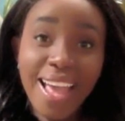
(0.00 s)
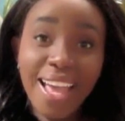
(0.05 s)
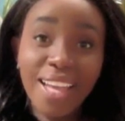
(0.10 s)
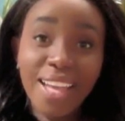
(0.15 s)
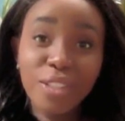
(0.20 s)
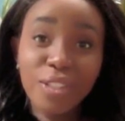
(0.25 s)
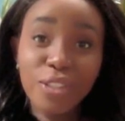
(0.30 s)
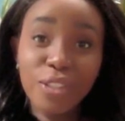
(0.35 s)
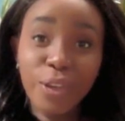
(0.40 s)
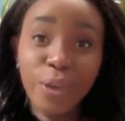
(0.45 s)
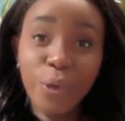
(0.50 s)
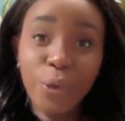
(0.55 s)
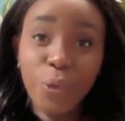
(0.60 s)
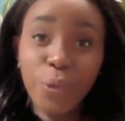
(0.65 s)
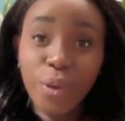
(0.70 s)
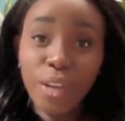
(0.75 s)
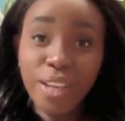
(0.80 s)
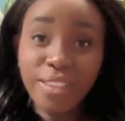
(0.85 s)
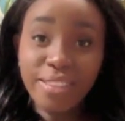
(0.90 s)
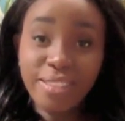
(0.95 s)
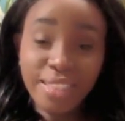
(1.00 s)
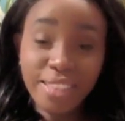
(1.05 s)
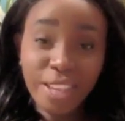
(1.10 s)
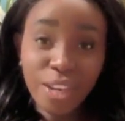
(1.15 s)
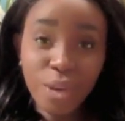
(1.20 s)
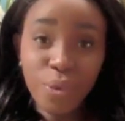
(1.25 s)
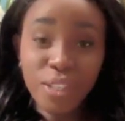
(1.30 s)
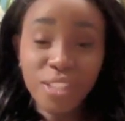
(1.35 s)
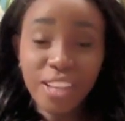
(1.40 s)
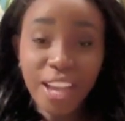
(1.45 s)
And so with
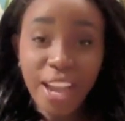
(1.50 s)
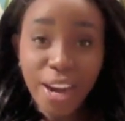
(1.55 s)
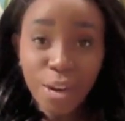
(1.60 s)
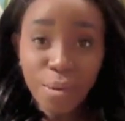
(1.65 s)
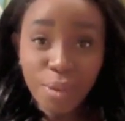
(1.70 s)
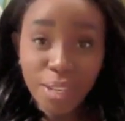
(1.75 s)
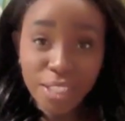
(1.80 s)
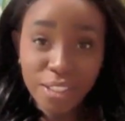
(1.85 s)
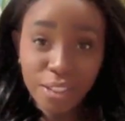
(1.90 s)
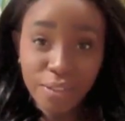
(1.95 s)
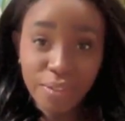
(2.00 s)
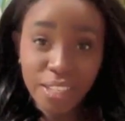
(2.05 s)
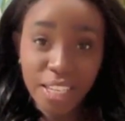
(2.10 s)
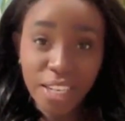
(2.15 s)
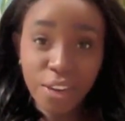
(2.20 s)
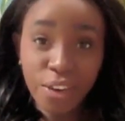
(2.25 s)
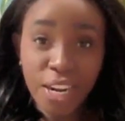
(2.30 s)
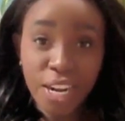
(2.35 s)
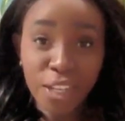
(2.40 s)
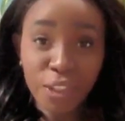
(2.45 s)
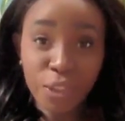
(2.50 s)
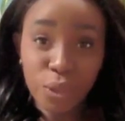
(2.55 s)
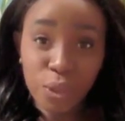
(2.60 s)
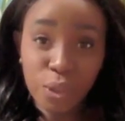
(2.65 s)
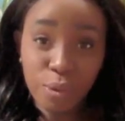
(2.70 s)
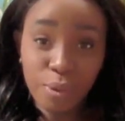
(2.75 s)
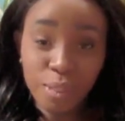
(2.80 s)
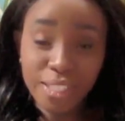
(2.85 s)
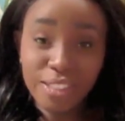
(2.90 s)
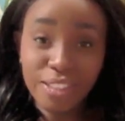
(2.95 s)
the retirement of the
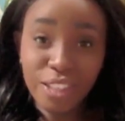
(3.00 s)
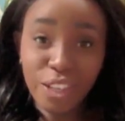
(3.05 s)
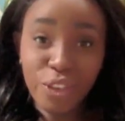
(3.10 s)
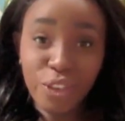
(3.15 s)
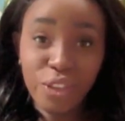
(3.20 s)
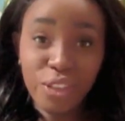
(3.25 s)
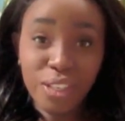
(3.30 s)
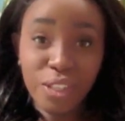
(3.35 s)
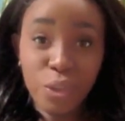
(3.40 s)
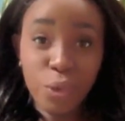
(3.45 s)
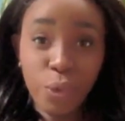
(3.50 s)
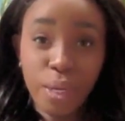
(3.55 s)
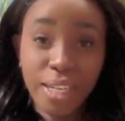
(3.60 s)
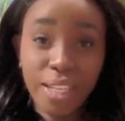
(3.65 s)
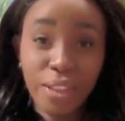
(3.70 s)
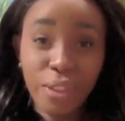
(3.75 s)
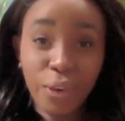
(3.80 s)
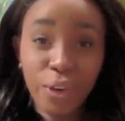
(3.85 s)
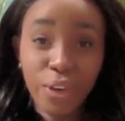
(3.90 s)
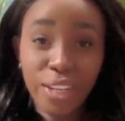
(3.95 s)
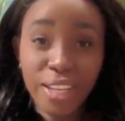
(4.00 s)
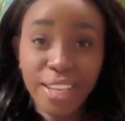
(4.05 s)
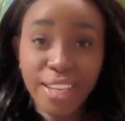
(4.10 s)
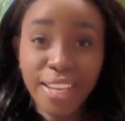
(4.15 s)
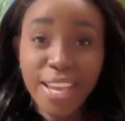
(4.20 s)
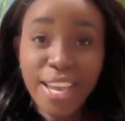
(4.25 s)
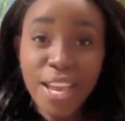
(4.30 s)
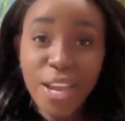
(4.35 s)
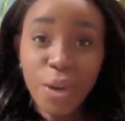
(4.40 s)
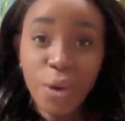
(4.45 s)
International Space Station in
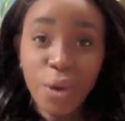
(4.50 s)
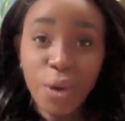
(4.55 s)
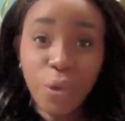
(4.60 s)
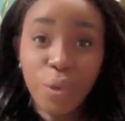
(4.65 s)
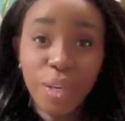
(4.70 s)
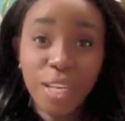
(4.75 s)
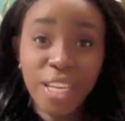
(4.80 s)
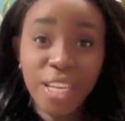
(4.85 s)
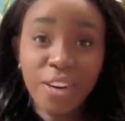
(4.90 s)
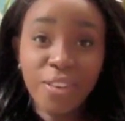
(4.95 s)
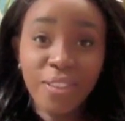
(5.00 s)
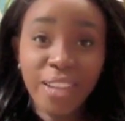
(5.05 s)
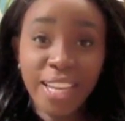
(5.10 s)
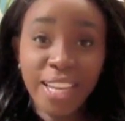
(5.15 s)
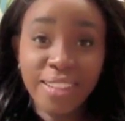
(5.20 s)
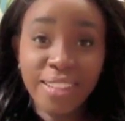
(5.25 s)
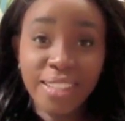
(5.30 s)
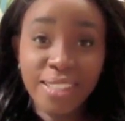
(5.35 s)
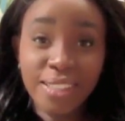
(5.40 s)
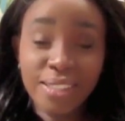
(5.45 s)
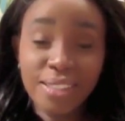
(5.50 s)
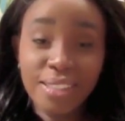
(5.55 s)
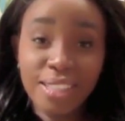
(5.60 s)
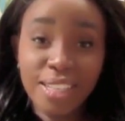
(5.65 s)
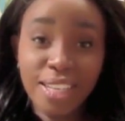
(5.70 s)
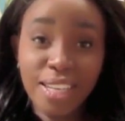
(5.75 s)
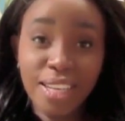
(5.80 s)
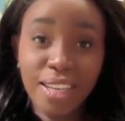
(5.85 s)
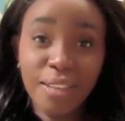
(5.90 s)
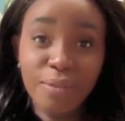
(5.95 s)
2030, we are likely to
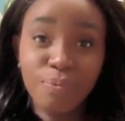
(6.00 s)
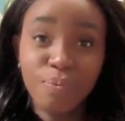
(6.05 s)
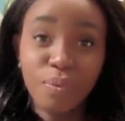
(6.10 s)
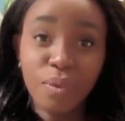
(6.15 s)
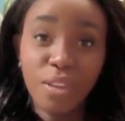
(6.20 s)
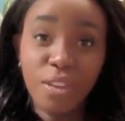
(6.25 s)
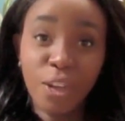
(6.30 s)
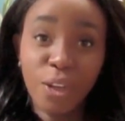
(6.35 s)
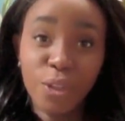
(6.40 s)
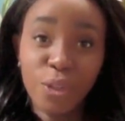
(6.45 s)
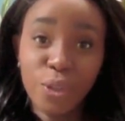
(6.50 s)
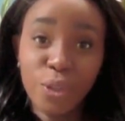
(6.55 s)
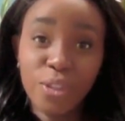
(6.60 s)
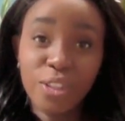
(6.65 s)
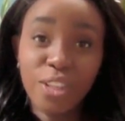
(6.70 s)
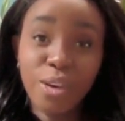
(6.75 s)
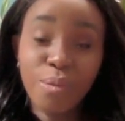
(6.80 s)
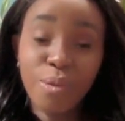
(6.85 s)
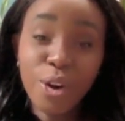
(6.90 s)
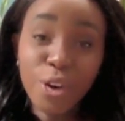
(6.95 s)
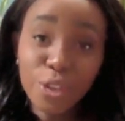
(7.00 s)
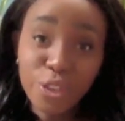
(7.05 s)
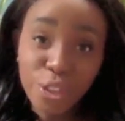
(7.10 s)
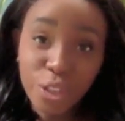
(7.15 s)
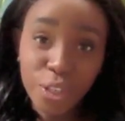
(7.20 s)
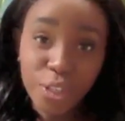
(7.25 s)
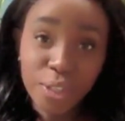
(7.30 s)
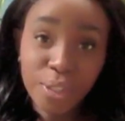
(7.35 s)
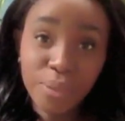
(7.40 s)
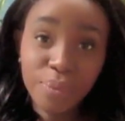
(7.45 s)
see not just
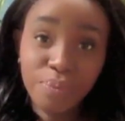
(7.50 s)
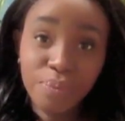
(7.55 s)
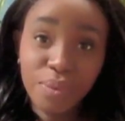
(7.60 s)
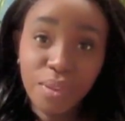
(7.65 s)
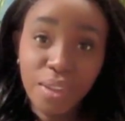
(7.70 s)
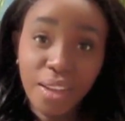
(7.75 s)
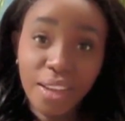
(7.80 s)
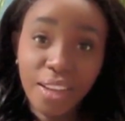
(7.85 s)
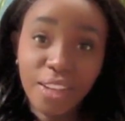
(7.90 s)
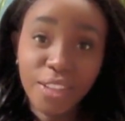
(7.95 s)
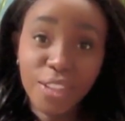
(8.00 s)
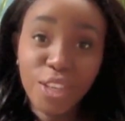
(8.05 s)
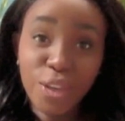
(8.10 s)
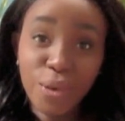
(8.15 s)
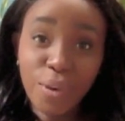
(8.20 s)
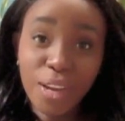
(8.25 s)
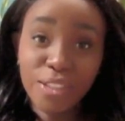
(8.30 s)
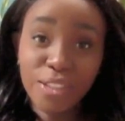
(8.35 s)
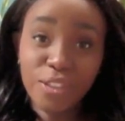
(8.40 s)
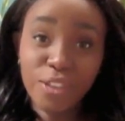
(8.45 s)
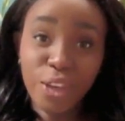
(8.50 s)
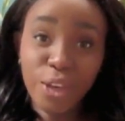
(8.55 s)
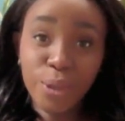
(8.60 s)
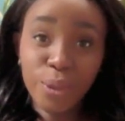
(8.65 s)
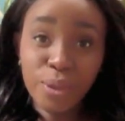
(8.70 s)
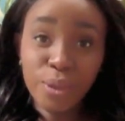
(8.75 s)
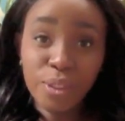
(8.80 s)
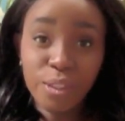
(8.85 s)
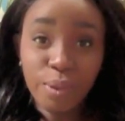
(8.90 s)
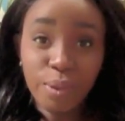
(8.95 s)
commercial
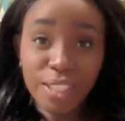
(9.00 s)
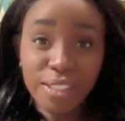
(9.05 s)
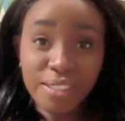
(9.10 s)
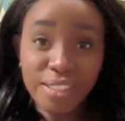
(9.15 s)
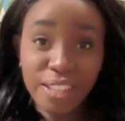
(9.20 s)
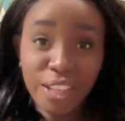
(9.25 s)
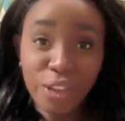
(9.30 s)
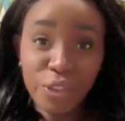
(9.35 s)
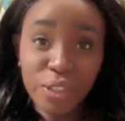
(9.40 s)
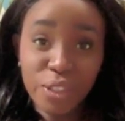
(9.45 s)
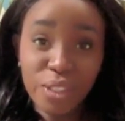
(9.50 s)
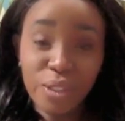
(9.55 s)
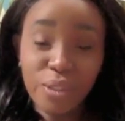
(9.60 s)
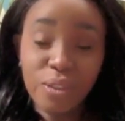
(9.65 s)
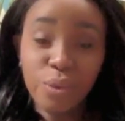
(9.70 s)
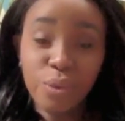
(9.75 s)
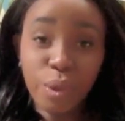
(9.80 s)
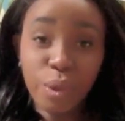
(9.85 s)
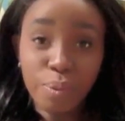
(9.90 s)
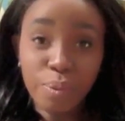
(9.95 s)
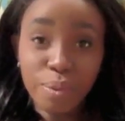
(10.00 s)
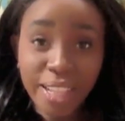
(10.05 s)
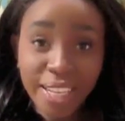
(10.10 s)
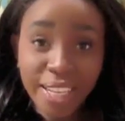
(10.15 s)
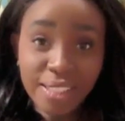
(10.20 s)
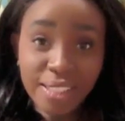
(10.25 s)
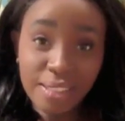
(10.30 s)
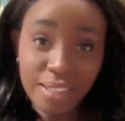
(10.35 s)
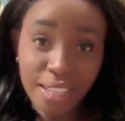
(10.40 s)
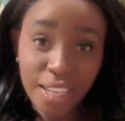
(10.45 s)
U.S.-owned space stations
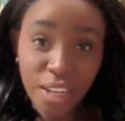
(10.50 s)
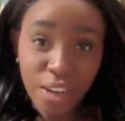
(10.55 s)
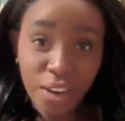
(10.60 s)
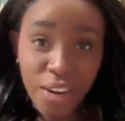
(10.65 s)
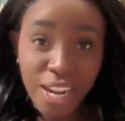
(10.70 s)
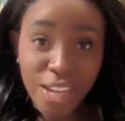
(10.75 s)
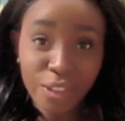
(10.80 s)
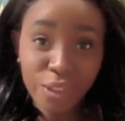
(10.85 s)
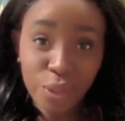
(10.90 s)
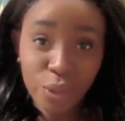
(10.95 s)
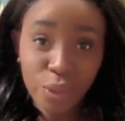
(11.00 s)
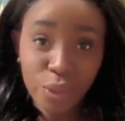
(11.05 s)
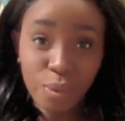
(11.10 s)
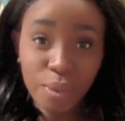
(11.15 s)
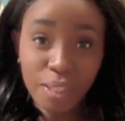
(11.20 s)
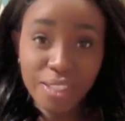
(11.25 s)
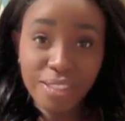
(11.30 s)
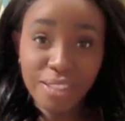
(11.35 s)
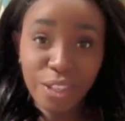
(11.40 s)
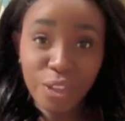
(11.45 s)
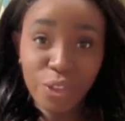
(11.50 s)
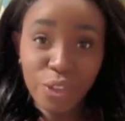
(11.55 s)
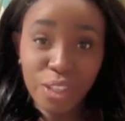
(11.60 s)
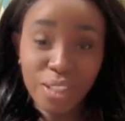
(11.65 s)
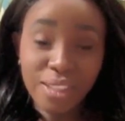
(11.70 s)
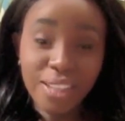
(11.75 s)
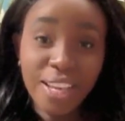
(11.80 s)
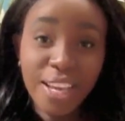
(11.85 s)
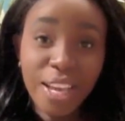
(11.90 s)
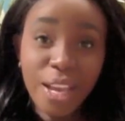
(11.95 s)
replace the International Space
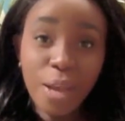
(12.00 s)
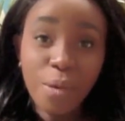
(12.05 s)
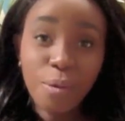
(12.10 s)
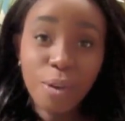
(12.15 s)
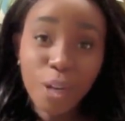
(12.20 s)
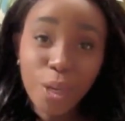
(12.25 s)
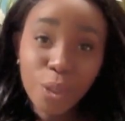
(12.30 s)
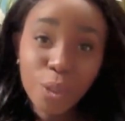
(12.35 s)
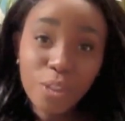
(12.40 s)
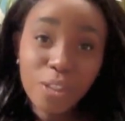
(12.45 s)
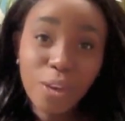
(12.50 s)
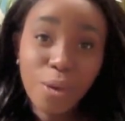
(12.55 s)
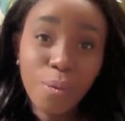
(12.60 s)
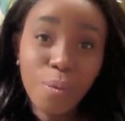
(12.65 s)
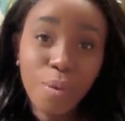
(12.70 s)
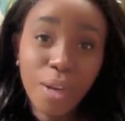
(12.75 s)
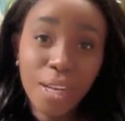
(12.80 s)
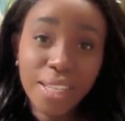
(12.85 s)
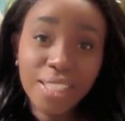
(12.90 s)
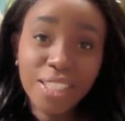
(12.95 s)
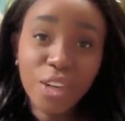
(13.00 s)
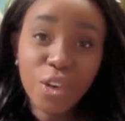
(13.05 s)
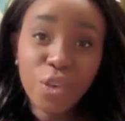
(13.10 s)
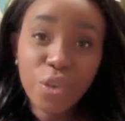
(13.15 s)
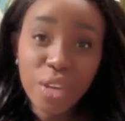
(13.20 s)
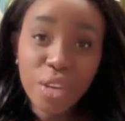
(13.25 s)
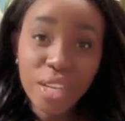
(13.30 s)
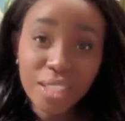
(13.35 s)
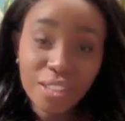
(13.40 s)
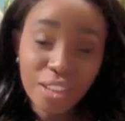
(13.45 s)
Station, but also
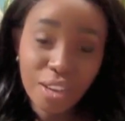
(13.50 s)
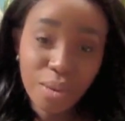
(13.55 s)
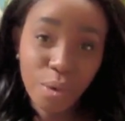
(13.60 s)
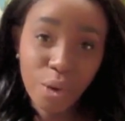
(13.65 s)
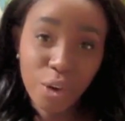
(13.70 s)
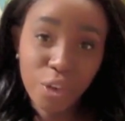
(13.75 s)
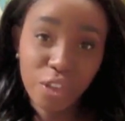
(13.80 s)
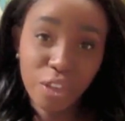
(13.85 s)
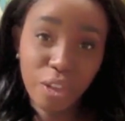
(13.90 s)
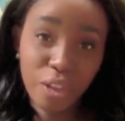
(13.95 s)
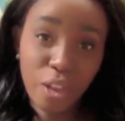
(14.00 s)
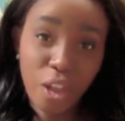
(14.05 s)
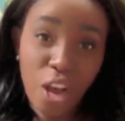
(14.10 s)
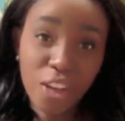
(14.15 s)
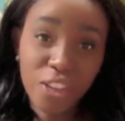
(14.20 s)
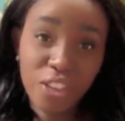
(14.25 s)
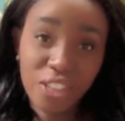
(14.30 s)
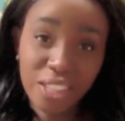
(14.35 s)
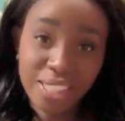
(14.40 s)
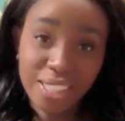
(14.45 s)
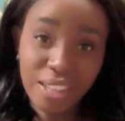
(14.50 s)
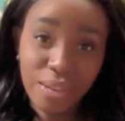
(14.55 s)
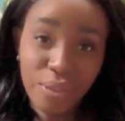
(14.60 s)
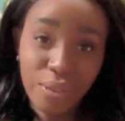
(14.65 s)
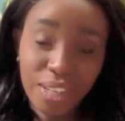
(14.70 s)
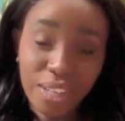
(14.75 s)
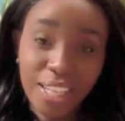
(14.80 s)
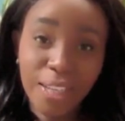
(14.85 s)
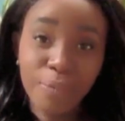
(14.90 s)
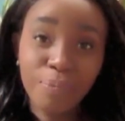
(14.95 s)
increase commercial launch
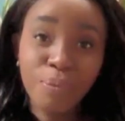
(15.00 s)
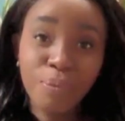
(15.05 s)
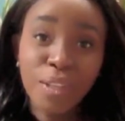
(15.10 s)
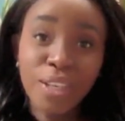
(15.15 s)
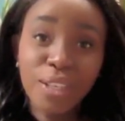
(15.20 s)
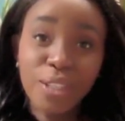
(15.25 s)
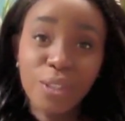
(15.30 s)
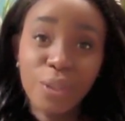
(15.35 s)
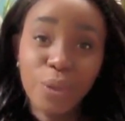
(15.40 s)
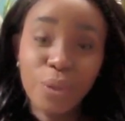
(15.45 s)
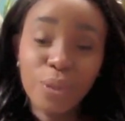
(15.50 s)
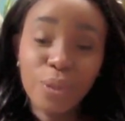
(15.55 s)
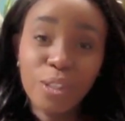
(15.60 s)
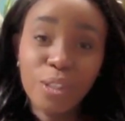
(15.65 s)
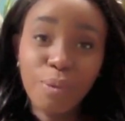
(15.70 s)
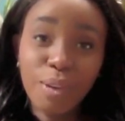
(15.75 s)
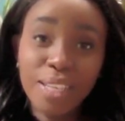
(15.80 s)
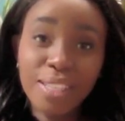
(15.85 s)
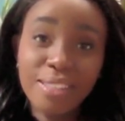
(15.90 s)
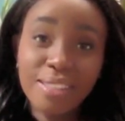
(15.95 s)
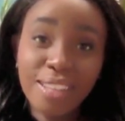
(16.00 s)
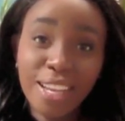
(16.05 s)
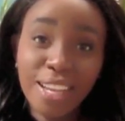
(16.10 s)
activity. So the space